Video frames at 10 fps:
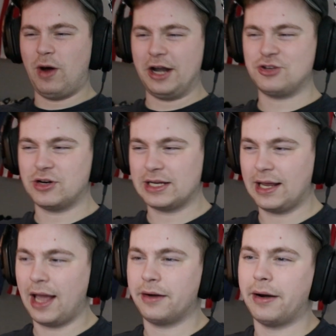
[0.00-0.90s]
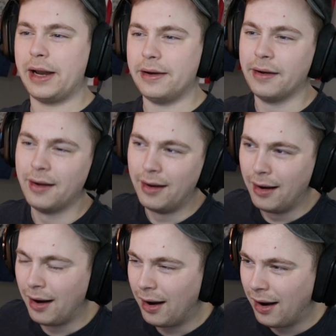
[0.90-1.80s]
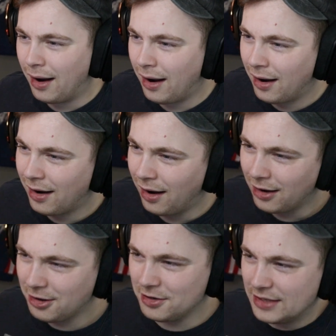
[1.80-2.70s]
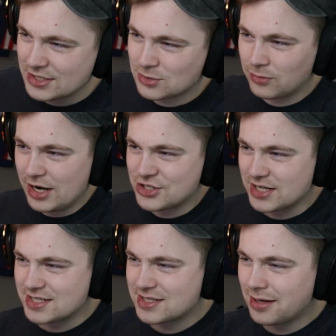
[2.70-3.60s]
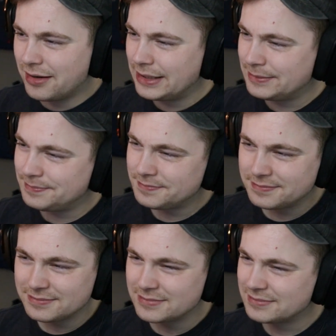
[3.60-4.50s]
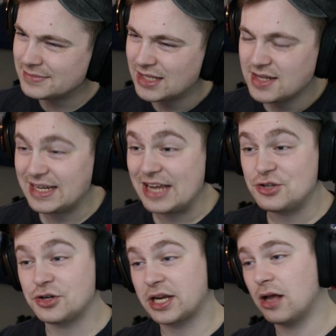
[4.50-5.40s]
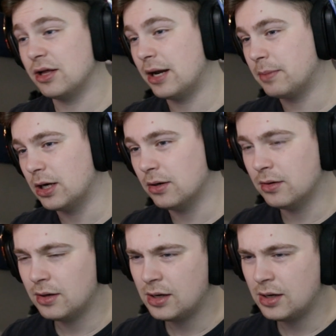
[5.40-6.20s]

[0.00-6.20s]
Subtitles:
want to drink a Gatorade! Goodness gracious! Dancers are killing it, bro.